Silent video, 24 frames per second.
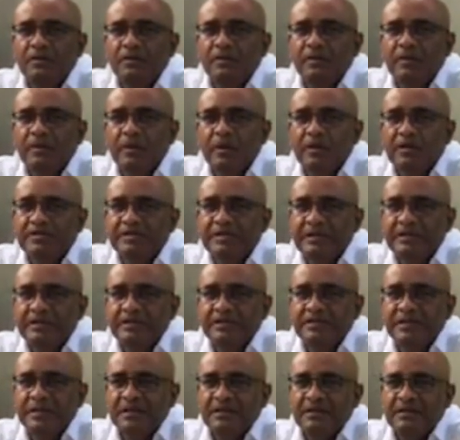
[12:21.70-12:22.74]
because
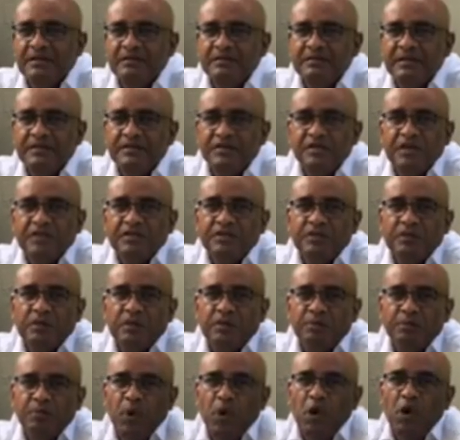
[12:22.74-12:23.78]
they just were
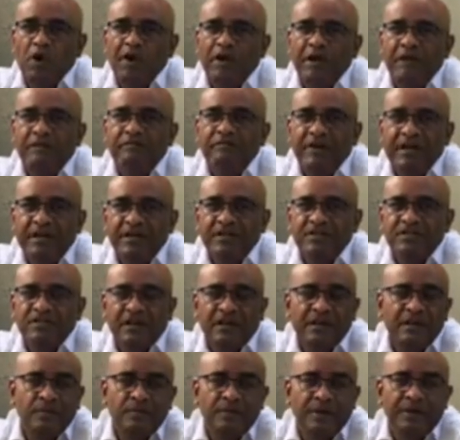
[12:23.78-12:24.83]
born in
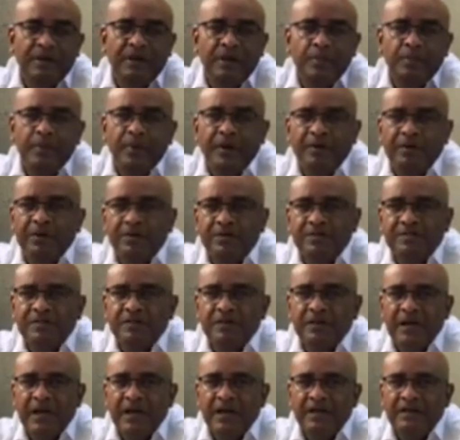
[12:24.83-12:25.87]
Venezuela, but their parents are
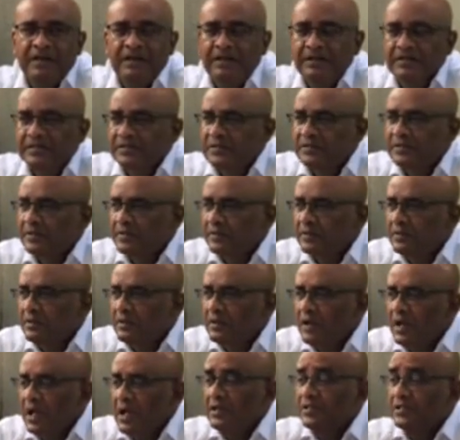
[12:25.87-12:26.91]
Guyanese.
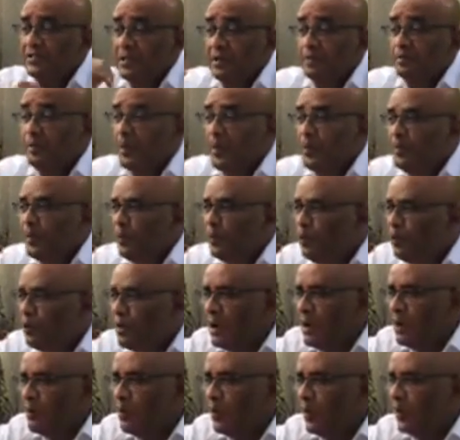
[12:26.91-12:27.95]
And some people who
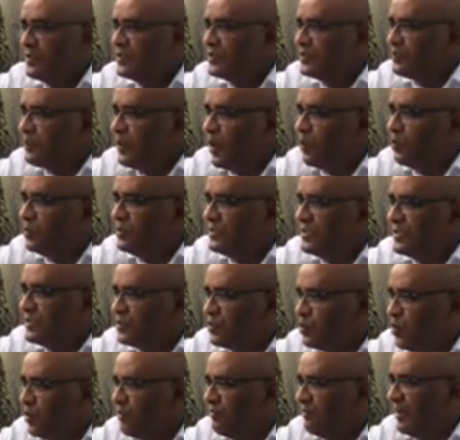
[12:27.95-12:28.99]
come with spouses
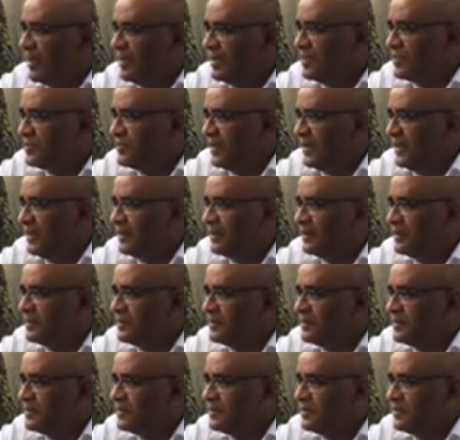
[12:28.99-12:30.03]
who are Venezuelan,
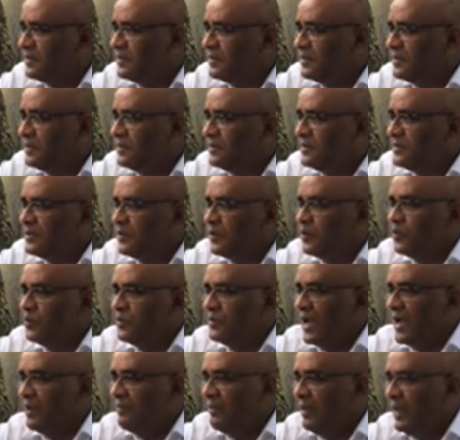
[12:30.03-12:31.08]
too,
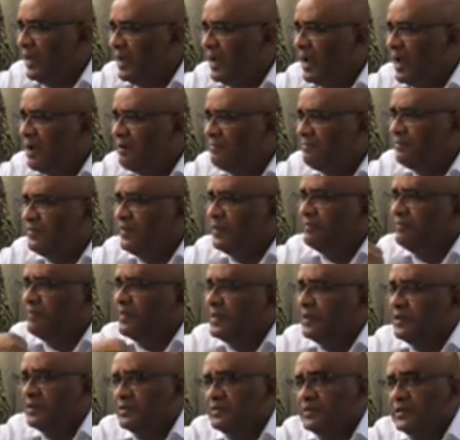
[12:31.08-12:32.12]
that they have
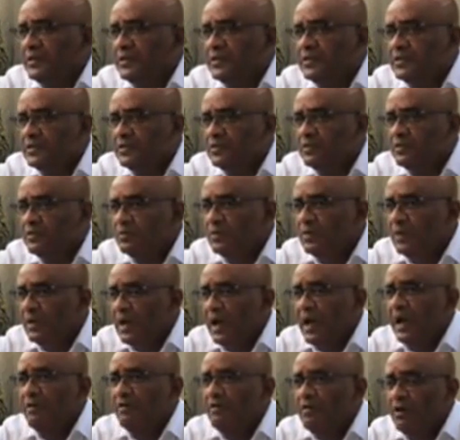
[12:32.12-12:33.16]
difficulties too. I
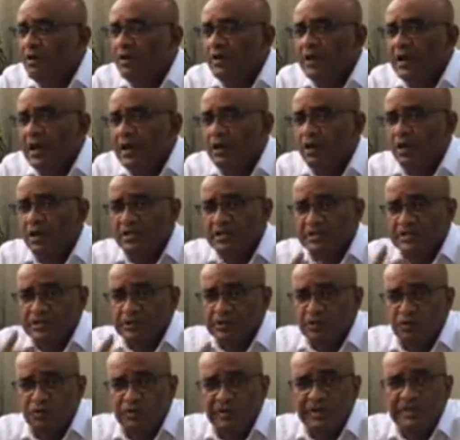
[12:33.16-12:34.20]
heard a lot of
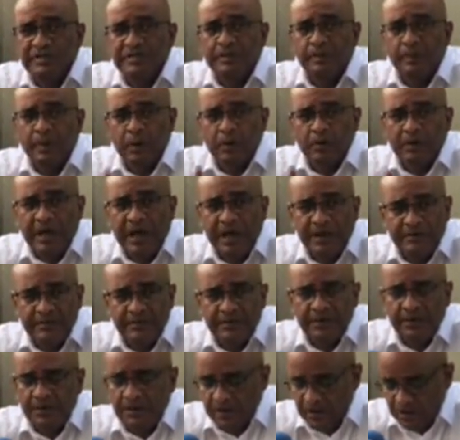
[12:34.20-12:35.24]
stories about that
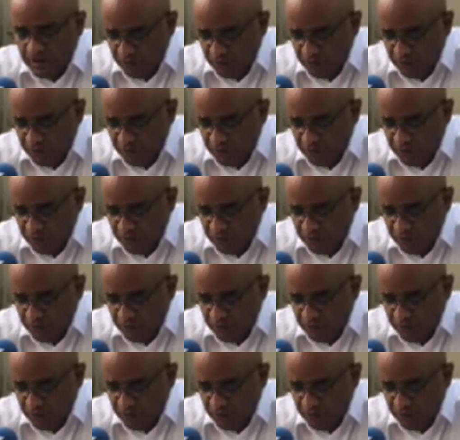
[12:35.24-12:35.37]
in